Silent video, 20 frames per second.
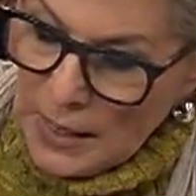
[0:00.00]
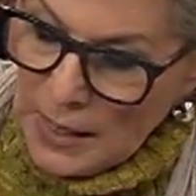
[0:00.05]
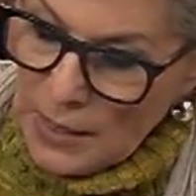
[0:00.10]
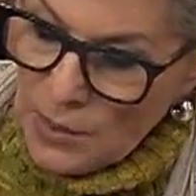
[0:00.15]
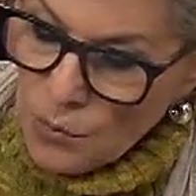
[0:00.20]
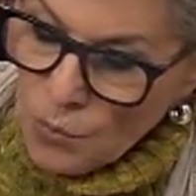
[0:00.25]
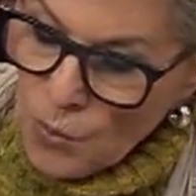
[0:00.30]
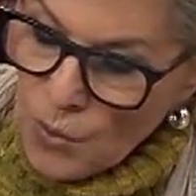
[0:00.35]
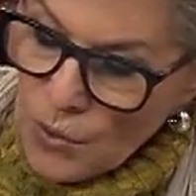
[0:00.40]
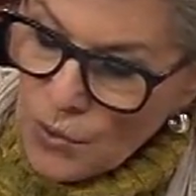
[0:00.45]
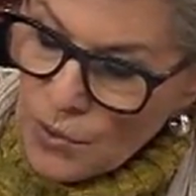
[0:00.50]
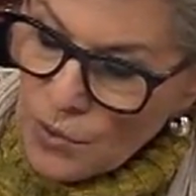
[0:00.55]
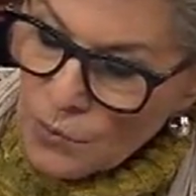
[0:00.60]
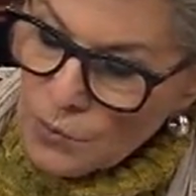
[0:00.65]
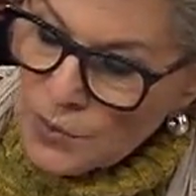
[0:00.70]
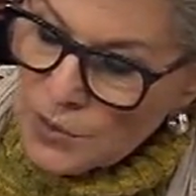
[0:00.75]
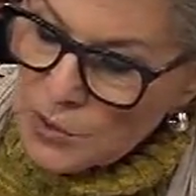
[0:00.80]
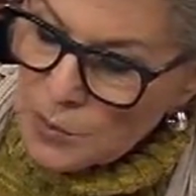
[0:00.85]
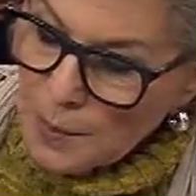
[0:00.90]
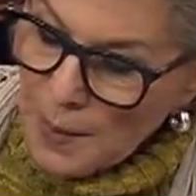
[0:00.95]
And WRDA
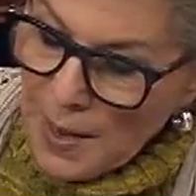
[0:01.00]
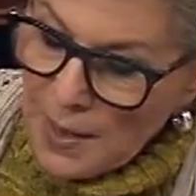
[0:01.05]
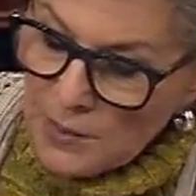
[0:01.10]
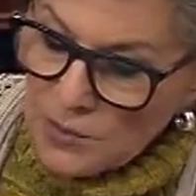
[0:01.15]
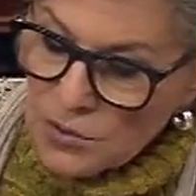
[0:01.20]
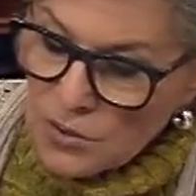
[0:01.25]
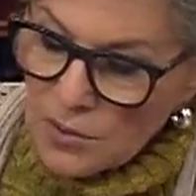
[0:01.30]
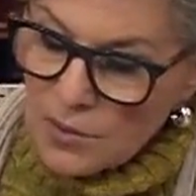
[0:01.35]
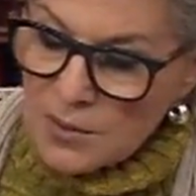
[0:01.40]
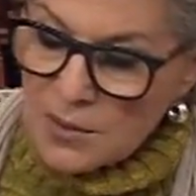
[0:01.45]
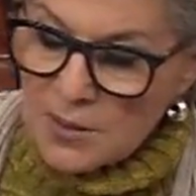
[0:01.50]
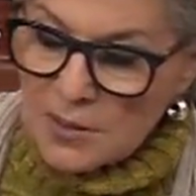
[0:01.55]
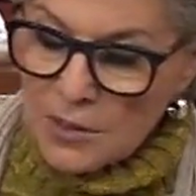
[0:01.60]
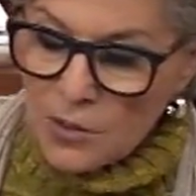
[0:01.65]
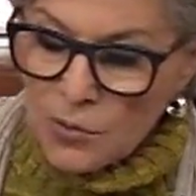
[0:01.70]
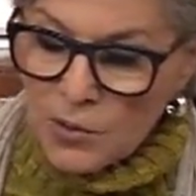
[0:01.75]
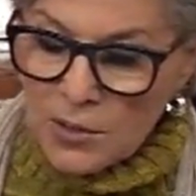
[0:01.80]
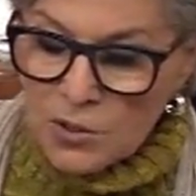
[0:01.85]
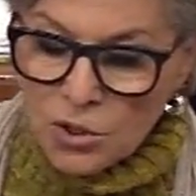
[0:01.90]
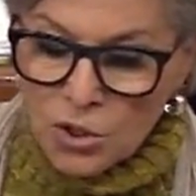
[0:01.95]
responds to the
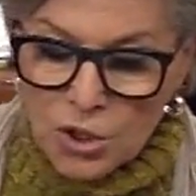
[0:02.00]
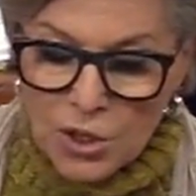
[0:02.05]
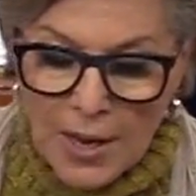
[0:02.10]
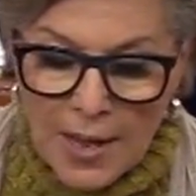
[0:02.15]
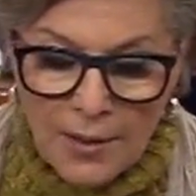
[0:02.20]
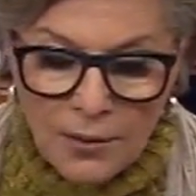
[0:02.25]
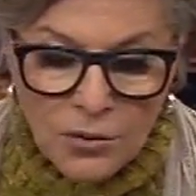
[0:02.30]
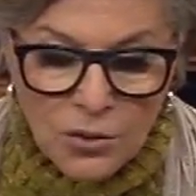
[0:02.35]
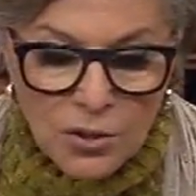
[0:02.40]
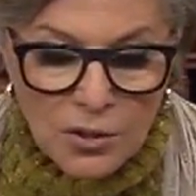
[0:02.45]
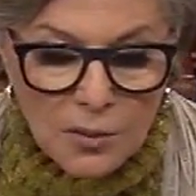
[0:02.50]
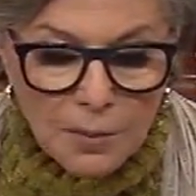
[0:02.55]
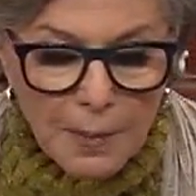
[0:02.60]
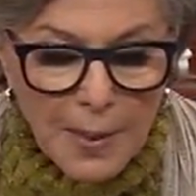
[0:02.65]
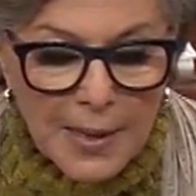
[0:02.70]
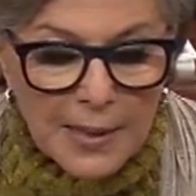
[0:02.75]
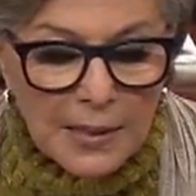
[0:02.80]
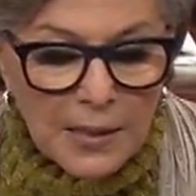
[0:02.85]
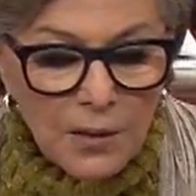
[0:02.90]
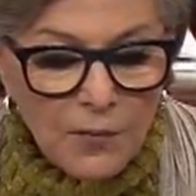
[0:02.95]
serious challenges
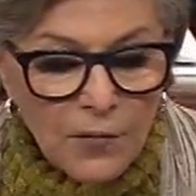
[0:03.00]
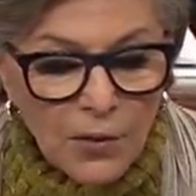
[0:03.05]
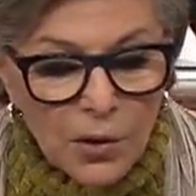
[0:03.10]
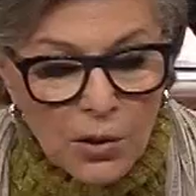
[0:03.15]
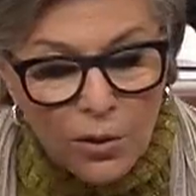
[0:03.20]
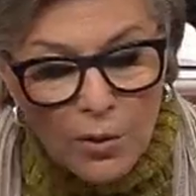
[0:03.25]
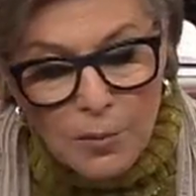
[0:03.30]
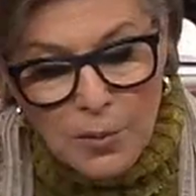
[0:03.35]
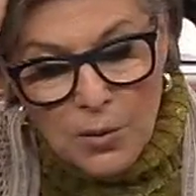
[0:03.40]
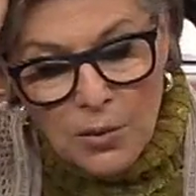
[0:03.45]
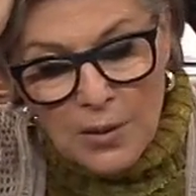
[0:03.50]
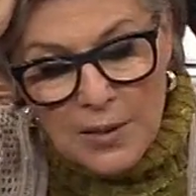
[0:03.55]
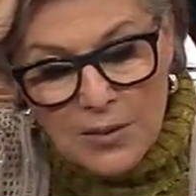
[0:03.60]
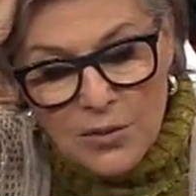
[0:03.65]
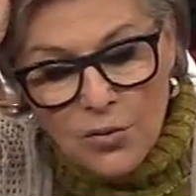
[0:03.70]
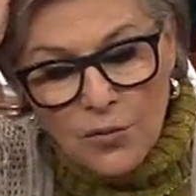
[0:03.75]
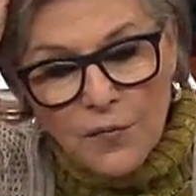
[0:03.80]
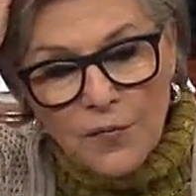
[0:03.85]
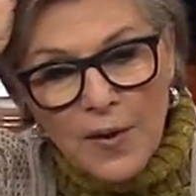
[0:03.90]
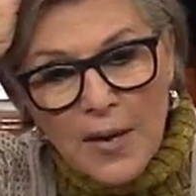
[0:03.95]
many of our
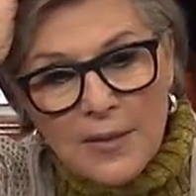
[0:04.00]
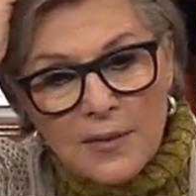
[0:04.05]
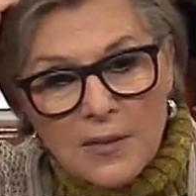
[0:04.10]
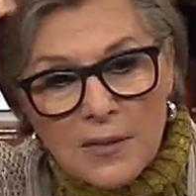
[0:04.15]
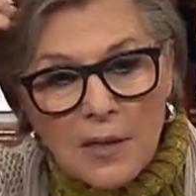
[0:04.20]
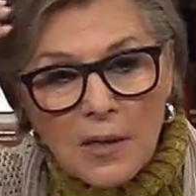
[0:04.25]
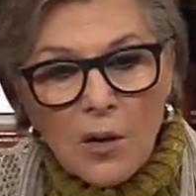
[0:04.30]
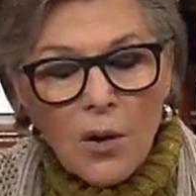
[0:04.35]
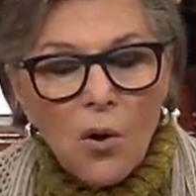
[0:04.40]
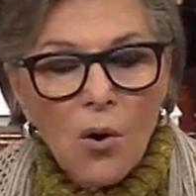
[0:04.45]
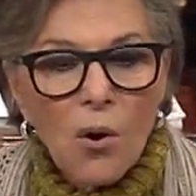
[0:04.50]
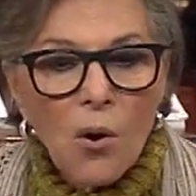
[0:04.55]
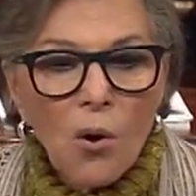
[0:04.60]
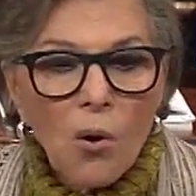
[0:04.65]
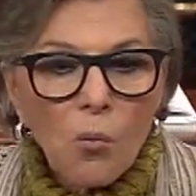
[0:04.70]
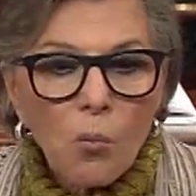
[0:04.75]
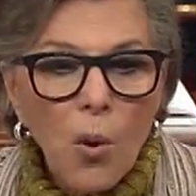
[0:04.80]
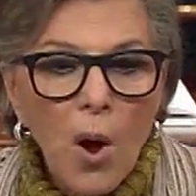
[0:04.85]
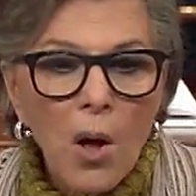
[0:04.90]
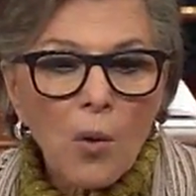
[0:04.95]
communities are facing.
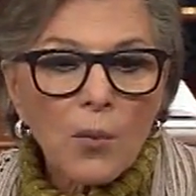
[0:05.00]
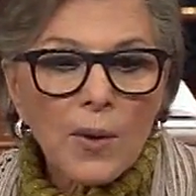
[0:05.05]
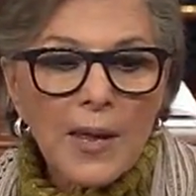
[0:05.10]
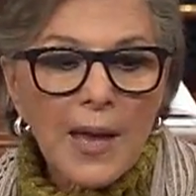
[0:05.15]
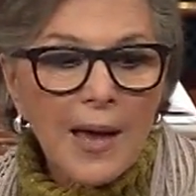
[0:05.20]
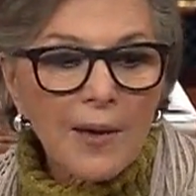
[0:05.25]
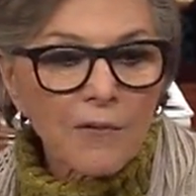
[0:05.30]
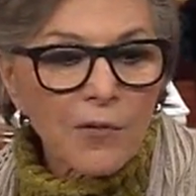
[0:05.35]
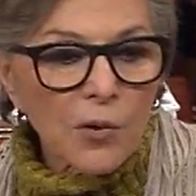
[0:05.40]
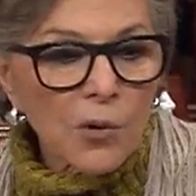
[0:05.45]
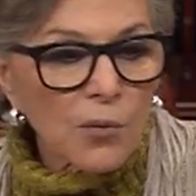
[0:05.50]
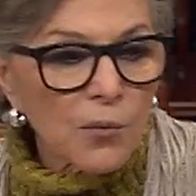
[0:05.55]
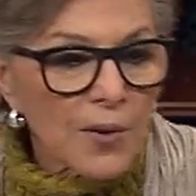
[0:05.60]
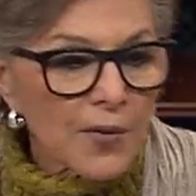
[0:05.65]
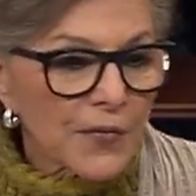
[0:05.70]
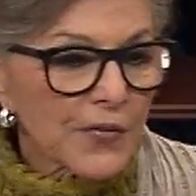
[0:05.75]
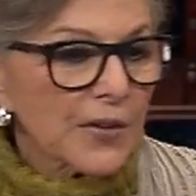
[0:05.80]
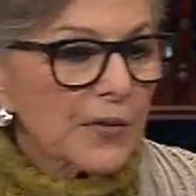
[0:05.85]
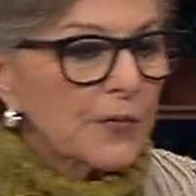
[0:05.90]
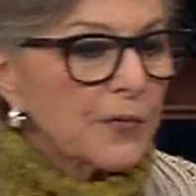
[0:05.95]
While we have
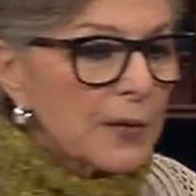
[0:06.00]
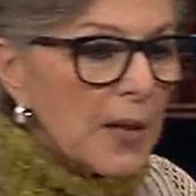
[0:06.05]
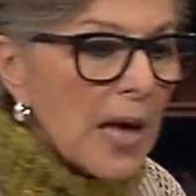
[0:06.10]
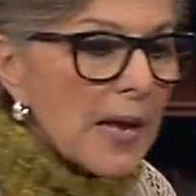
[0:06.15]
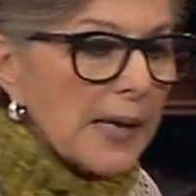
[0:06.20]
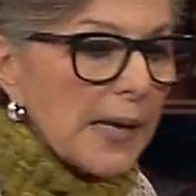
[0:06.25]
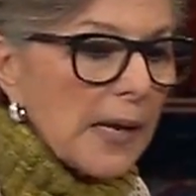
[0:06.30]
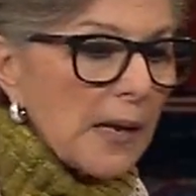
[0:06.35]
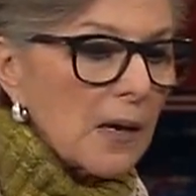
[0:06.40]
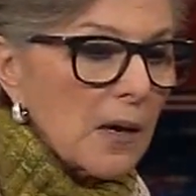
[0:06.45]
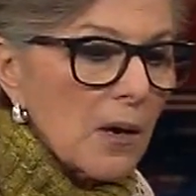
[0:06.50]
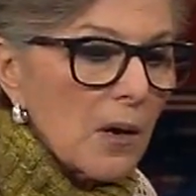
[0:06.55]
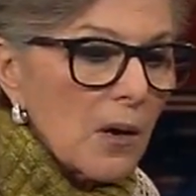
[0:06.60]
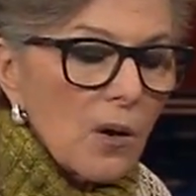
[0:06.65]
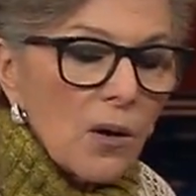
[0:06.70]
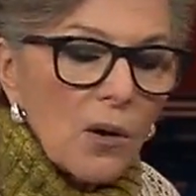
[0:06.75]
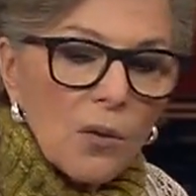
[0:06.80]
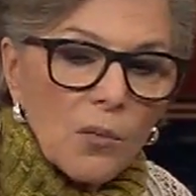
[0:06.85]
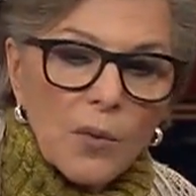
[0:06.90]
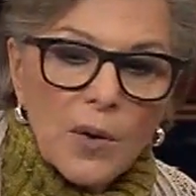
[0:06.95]
horrific flooding,
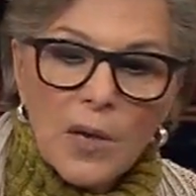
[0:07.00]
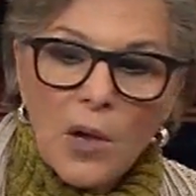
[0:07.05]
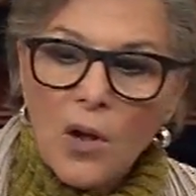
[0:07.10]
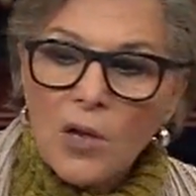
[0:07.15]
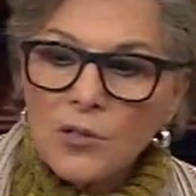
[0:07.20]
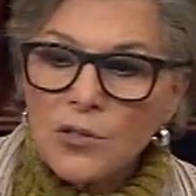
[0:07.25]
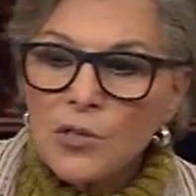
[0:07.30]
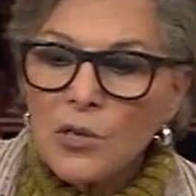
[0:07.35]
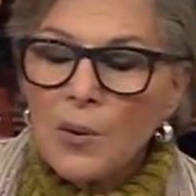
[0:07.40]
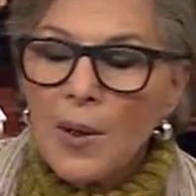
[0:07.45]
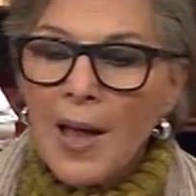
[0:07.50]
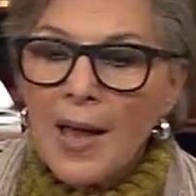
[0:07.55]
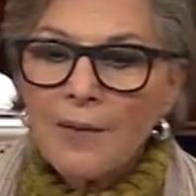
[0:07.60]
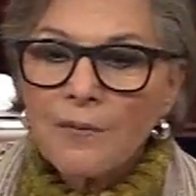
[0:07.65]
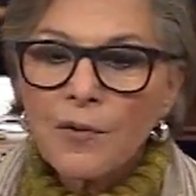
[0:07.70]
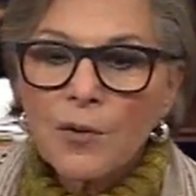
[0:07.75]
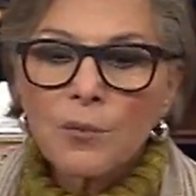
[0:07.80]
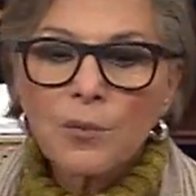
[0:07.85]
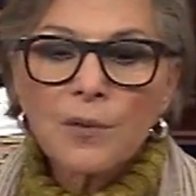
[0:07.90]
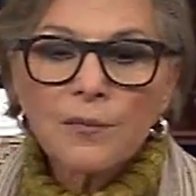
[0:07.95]
we also
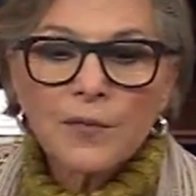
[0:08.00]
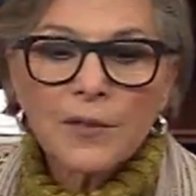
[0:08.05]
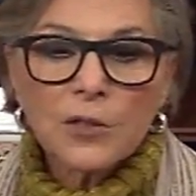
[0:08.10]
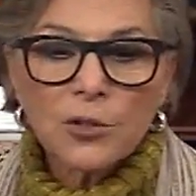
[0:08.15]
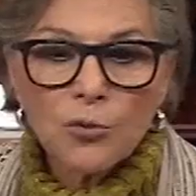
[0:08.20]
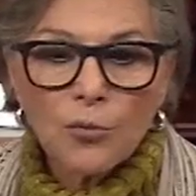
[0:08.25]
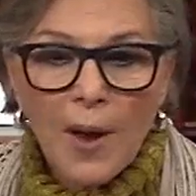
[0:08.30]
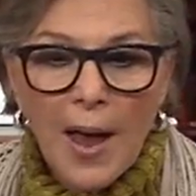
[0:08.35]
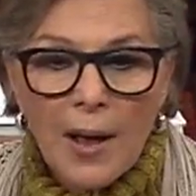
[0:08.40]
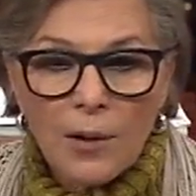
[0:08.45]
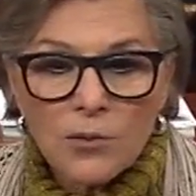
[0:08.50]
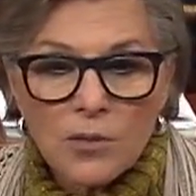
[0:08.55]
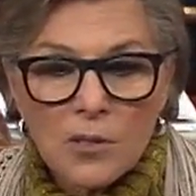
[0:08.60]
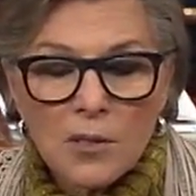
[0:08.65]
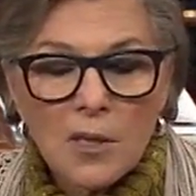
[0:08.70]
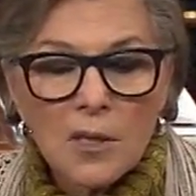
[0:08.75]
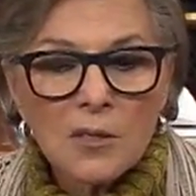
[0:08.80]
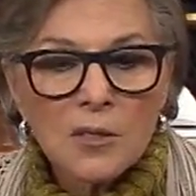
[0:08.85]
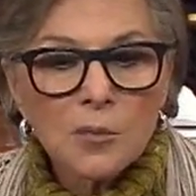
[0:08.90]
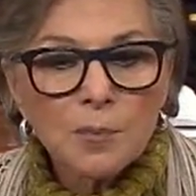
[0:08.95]
have horrific
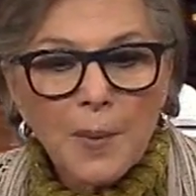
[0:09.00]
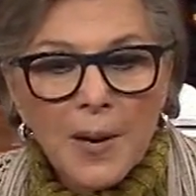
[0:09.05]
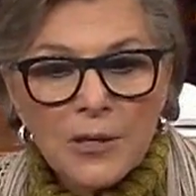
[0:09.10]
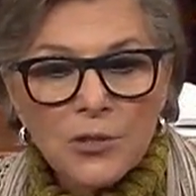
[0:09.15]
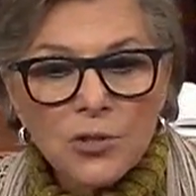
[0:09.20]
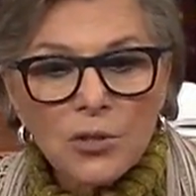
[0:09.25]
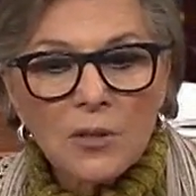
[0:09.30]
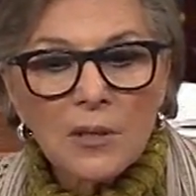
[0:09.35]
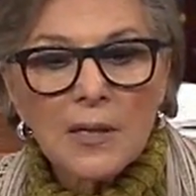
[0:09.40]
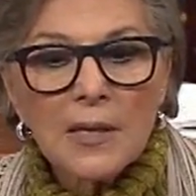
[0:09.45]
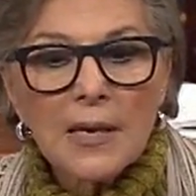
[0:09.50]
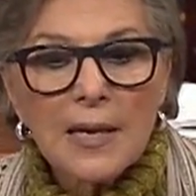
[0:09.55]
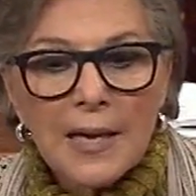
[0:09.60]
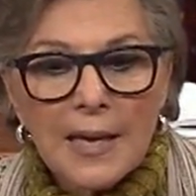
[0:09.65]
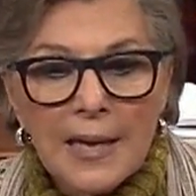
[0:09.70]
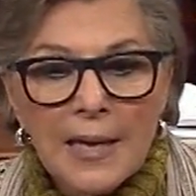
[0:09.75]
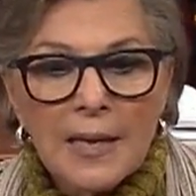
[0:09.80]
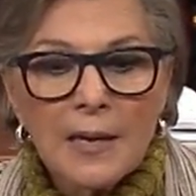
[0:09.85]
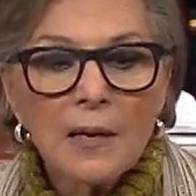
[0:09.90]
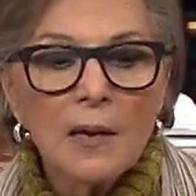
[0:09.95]
droughts, especially
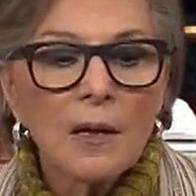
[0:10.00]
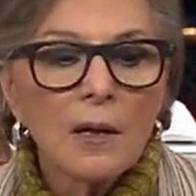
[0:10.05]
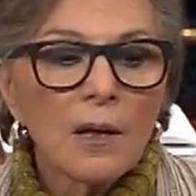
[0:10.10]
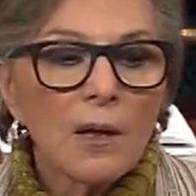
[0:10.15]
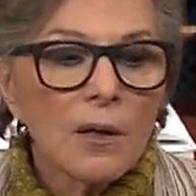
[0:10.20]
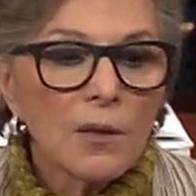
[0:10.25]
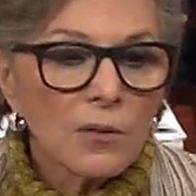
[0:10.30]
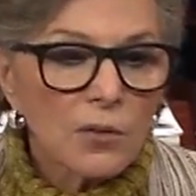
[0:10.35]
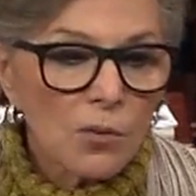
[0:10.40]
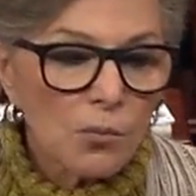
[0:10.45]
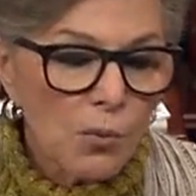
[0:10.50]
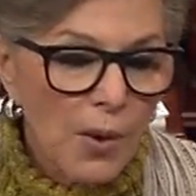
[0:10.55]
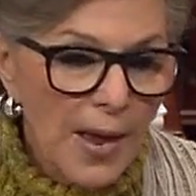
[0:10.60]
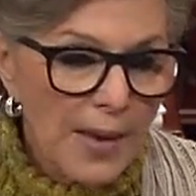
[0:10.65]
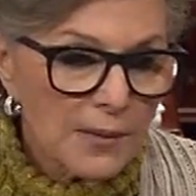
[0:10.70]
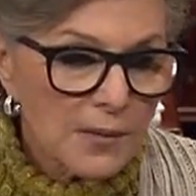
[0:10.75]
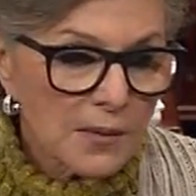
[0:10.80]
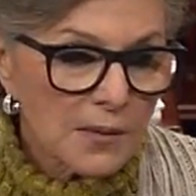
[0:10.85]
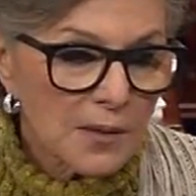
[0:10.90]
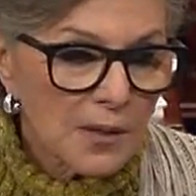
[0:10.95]
in the
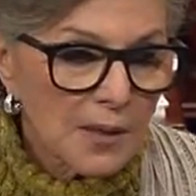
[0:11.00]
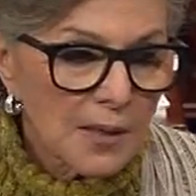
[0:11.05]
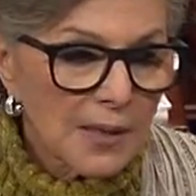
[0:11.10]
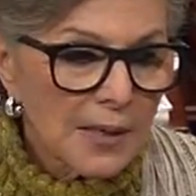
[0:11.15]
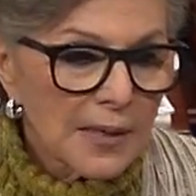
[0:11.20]
West.